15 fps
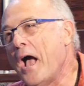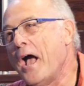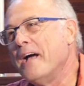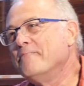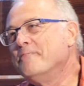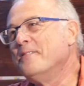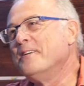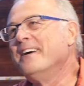
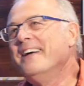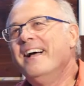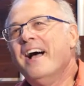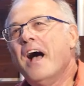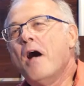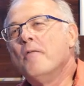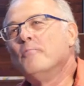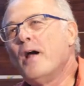I'm,
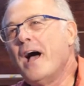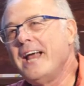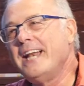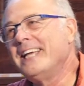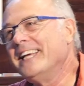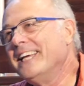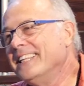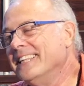I'm
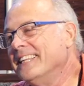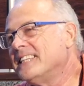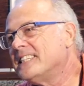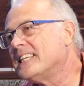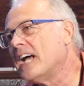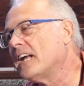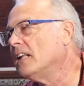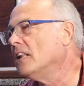writing in the
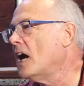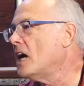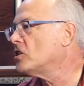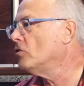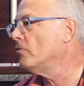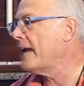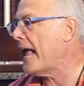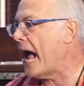
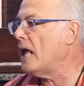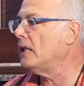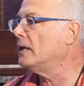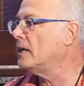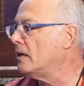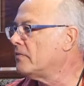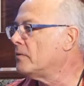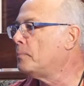psychological
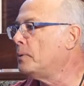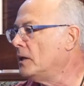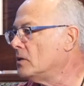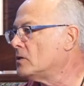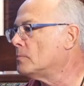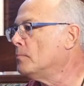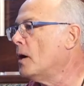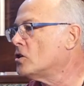reality of the
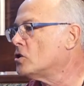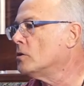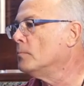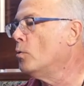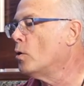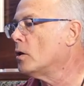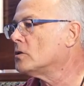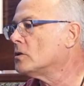piece, much and
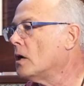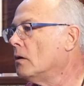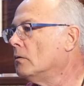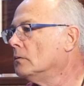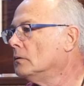more so,